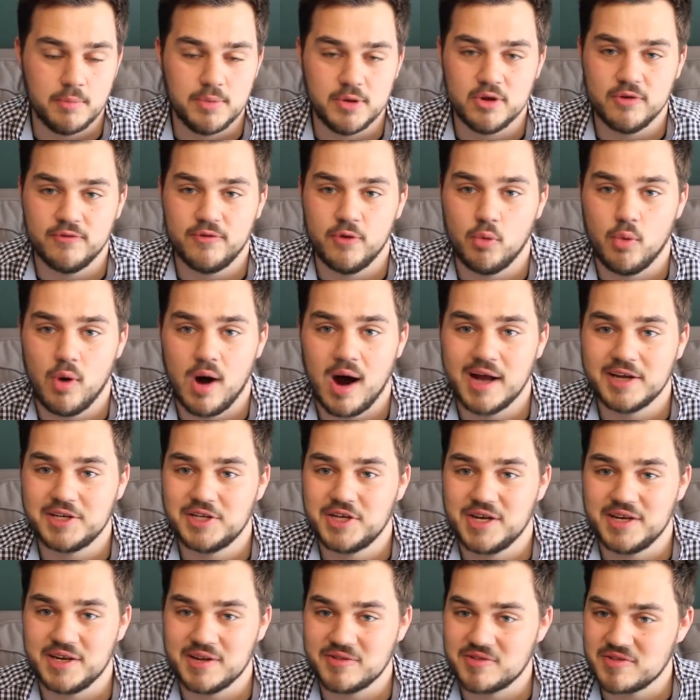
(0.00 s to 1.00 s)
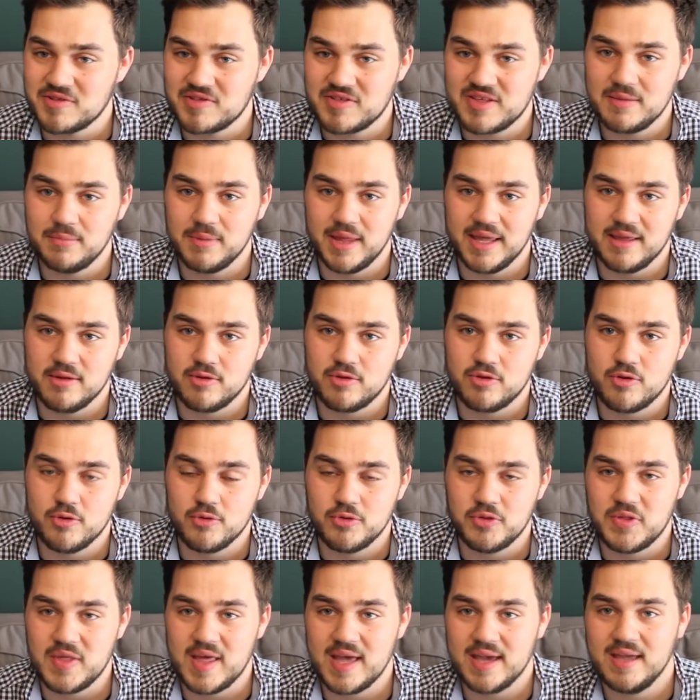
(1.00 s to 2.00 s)
beautiful watch. It doesn't seem like it's
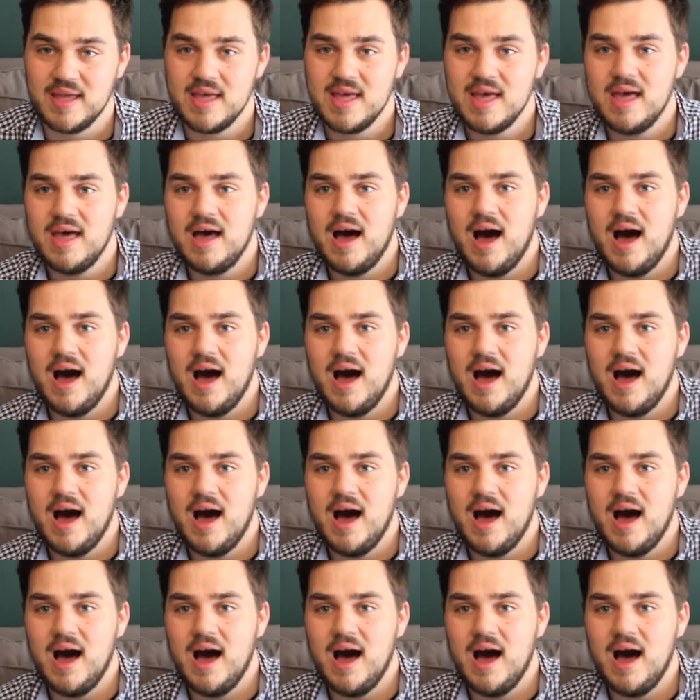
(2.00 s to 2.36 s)
too thick.